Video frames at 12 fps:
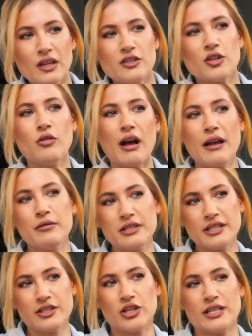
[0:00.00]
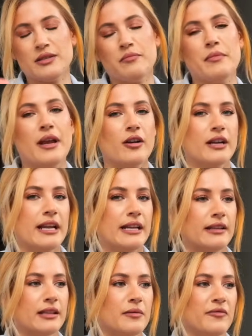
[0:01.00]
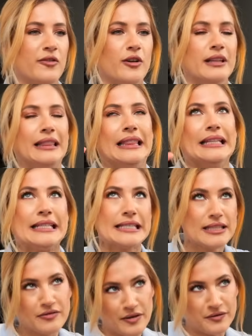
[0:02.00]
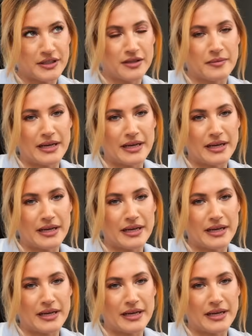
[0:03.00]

So I would suggest marinating them for at least 15